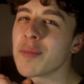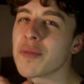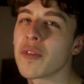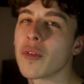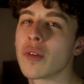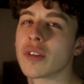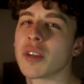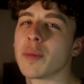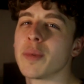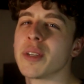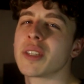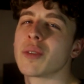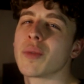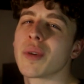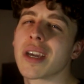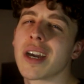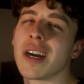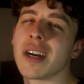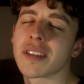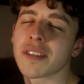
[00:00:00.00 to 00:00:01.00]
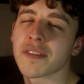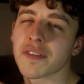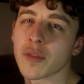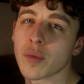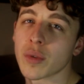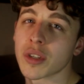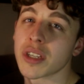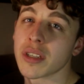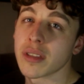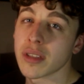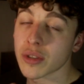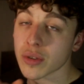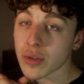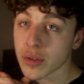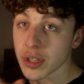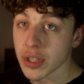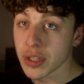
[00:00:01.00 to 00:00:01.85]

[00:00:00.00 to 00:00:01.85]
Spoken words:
Before we jump into it, guys, if you're watching this on